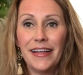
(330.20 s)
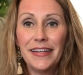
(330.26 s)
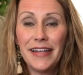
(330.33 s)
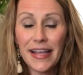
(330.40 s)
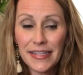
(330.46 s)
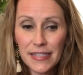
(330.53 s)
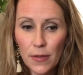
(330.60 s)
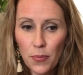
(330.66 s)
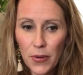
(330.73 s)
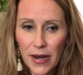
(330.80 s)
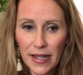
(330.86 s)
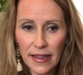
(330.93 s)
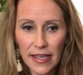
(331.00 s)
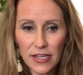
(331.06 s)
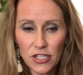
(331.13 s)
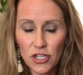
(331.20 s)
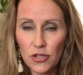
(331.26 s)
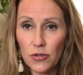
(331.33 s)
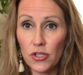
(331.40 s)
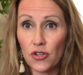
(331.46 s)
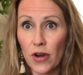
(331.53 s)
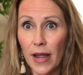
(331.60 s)
Next up, what I like to
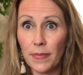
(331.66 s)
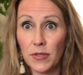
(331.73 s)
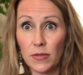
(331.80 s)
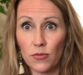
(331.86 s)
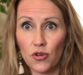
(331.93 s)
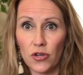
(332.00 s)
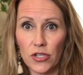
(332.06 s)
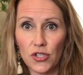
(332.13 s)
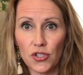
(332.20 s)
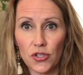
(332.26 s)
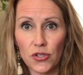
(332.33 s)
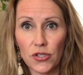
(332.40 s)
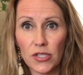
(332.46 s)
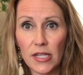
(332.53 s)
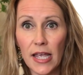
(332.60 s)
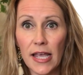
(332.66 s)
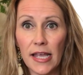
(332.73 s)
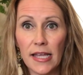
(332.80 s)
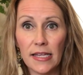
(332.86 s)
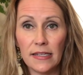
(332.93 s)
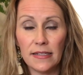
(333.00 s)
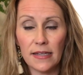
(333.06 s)
do is grab some crystals,
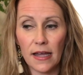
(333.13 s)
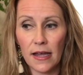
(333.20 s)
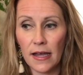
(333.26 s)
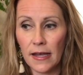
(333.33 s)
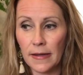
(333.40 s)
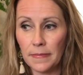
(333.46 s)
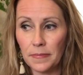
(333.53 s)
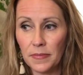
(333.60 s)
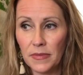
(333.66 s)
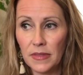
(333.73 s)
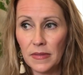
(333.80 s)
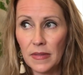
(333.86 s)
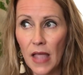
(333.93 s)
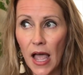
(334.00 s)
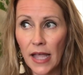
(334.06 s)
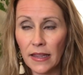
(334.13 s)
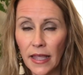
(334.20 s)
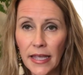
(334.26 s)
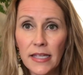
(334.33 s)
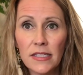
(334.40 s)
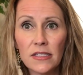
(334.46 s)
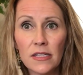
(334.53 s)
and I
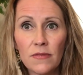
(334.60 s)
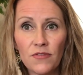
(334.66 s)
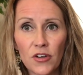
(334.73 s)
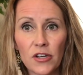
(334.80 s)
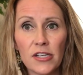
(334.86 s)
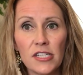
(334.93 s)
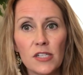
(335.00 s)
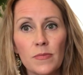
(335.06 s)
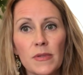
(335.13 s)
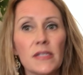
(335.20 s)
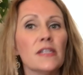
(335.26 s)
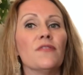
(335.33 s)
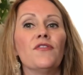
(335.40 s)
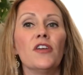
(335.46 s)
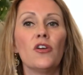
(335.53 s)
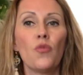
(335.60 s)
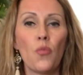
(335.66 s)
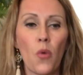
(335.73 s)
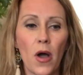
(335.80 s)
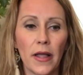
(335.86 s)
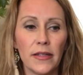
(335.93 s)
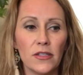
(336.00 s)
like some very specific
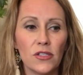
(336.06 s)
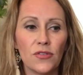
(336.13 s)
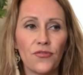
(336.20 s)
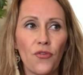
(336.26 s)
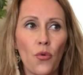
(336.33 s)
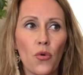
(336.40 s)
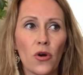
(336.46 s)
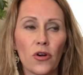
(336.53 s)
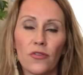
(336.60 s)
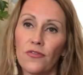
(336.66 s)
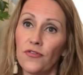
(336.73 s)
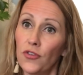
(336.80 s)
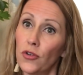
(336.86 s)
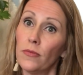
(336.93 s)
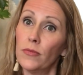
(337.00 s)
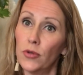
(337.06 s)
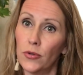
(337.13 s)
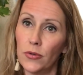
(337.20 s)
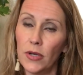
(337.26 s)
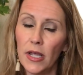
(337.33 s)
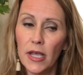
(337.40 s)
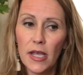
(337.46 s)
ones for full
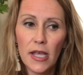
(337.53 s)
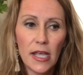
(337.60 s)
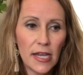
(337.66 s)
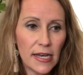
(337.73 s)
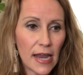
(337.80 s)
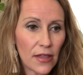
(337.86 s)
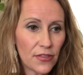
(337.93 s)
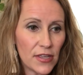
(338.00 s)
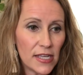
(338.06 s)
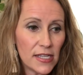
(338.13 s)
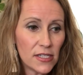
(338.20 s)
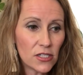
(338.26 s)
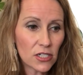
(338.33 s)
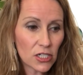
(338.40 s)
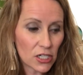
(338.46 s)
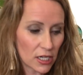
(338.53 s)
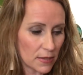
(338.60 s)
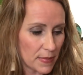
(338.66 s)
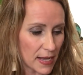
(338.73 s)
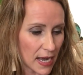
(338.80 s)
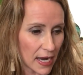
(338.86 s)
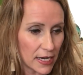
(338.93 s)
moon. Now, these are going
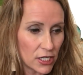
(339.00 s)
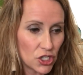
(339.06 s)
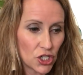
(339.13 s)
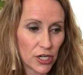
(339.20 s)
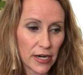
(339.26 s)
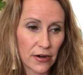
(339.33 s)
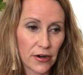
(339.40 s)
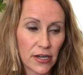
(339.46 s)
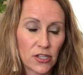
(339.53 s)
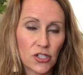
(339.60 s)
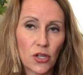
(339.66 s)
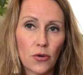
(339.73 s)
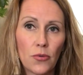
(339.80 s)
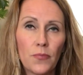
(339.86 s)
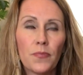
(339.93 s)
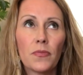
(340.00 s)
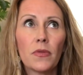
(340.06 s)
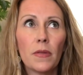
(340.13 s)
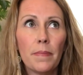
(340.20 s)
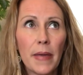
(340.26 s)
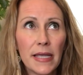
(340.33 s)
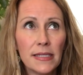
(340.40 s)
to be kind of generic. So
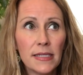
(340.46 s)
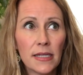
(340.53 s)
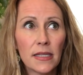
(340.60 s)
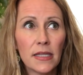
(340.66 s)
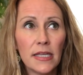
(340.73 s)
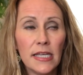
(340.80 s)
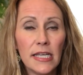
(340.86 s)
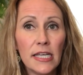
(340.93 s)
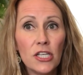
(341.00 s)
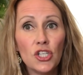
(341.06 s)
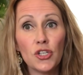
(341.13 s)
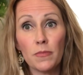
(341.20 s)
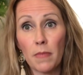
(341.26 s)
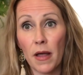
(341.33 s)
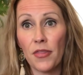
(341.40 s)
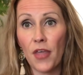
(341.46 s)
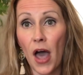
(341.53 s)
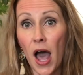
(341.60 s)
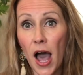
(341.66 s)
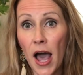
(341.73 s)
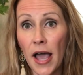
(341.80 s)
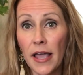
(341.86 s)
basically, each month,
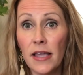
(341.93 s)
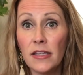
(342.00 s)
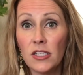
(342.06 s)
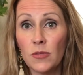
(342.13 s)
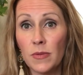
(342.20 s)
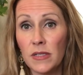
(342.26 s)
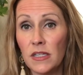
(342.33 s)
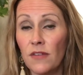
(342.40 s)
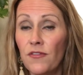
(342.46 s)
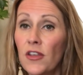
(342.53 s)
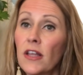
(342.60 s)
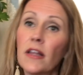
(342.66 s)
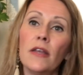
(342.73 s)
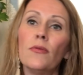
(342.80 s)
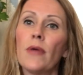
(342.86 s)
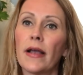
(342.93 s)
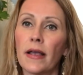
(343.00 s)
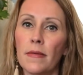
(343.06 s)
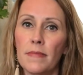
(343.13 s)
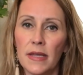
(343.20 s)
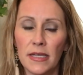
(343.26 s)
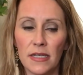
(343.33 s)
I specifically
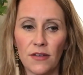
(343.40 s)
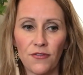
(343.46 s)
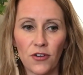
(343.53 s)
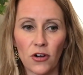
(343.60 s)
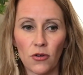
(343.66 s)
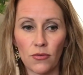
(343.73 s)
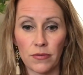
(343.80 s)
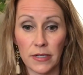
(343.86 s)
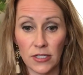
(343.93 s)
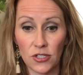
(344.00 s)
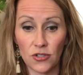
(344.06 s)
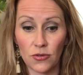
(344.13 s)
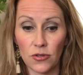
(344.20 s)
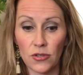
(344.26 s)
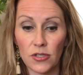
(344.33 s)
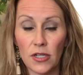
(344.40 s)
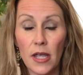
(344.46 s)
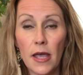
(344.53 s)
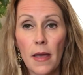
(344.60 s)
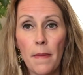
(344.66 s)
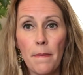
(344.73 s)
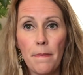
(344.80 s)
recommend different crystals
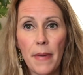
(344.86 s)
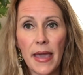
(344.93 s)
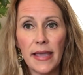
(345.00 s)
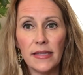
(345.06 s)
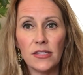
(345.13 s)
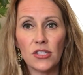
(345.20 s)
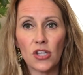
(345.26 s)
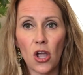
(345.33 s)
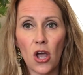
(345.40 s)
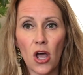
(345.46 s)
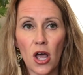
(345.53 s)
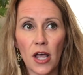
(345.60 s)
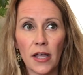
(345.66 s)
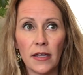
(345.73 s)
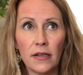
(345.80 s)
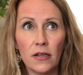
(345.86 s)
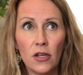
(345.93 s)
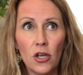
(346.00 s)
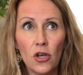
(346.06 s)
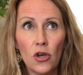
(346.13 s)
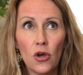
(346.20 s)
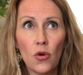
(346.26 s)
based on
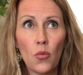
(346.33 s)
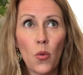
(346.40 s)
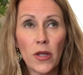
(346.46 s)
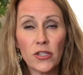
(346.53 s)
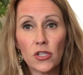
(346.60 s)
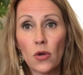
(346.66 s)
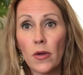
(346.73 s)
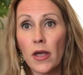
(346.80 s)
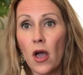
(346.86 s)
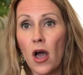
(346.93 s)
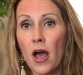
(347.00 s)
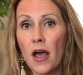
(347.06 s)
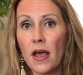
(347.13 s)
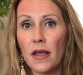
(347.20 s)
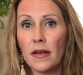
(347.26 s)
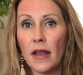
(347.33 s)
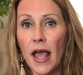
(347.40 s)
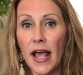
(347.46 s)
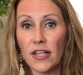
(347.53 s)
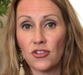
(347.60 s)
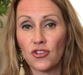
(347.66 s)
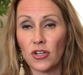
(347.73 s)
what's going on
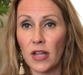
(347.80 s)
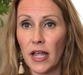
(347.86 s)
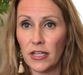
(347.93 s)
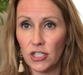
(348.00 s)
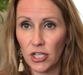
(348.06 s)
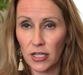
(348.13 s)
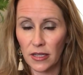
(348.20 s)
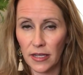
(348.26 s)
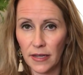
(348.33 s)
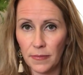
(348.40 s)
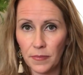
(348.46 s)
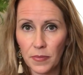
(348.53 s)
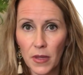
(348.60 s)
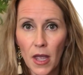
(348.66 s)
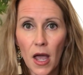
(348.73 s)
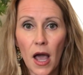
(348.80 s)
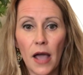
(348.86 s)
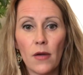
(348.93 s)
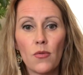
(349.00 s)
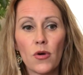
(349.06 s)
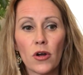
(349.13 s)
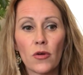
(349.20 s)
astrologically.
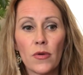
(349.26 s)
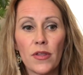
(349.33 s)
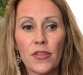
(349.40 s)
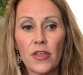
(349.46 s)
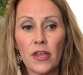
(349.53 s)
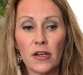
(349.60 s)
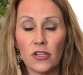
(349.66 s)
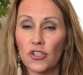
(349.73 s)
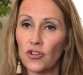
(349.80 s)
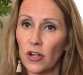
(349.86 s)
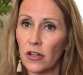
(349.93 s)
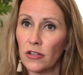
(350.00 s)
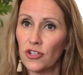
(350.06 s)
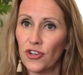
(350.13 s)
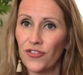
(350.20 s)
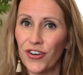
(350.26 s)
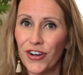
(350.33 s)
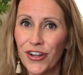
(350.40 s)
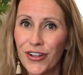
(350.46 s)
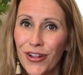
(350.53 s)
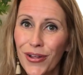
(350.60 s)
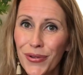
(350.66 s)
I work with an astrologer
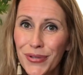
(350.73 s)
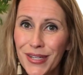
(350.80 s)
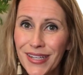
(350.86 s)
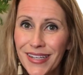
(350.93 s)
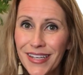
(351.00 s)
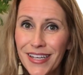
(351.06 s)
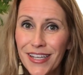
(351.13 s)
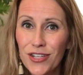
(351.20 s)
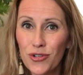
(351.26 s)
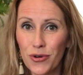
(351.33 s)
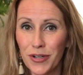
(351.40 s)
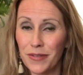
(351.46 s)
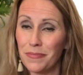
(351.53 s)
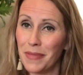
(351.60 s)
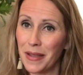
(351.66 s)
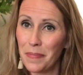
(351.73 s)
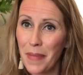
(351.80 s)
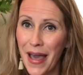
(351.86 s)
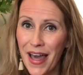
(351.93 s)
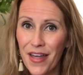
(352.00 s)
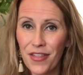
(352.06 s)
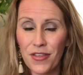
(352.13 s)
very closely, Jordan
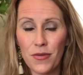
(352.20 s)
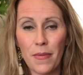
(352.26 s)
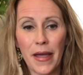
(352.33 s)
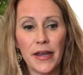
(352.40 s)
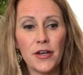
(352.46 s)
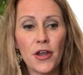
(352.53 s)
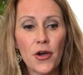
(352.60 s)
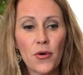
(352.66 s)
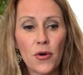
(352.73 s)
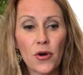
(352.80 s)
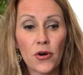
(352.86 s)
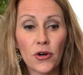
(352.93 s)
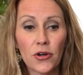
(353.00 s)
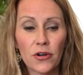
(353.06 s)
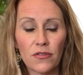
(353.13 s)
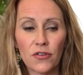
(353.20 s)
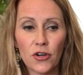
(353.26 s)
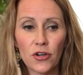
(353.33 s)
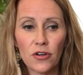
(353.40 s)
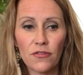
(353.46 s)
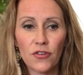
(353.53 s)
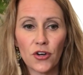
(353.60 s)
Macbeth. You might know her or have
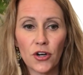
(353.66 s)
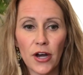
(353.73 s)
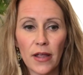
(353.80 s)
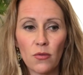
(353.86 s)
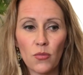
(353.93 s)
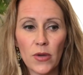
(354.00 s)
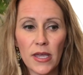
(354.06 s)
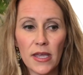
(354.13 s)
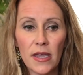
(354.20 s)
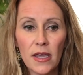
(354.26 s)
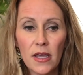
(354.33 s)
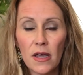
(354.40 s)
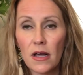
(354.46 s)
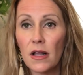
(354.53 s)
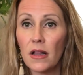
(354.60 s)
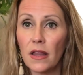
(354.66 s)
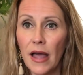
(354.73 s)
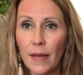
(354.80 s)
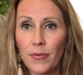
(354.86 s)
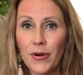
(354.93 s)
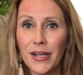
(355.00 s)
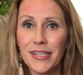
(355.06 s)
heard of her, and we
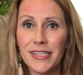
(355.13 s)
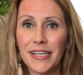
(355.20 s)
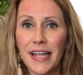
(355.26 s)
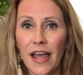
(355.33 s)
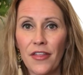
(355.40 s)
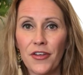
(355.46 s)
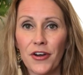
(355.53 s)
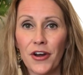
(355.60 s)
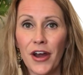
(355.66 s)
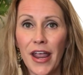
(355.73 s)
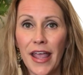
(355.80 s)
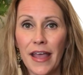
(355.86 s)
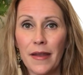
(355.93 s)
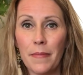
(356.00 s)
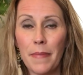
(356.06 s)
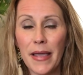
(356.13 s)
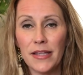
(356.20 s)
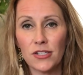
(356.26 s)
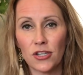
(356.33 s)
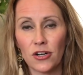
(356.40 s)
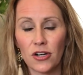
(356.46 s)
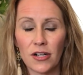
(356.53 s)
collaborate together. And
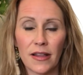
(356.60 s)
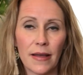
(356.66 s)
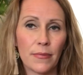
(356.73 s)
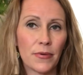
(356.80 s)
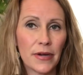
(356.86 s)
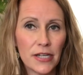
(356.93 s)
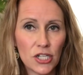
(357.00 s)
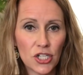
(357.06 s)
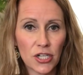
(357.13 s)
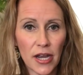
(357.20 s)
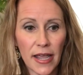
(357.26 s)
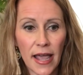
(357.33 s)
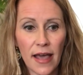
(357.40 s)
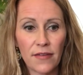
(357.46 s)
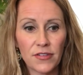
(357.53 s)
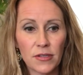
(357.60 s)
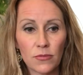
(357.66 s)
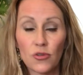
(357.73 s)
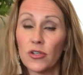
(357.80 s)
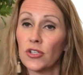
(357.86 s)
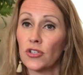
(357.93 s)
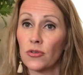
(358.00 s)
based on our collaboration, I have some
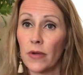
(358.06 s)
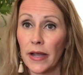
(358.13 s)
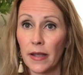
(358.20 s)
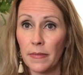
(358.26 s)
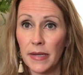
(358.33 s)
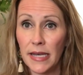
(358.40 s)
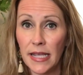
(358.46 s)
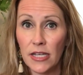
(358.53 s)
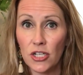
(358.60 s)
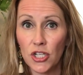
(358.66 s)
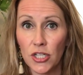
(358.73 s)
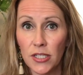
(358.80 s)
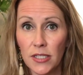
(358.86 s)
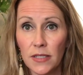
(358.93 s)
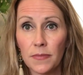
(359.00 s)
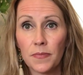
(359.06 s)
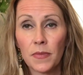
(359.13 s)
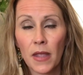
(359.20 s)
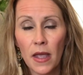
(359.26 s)
crystal recommendations.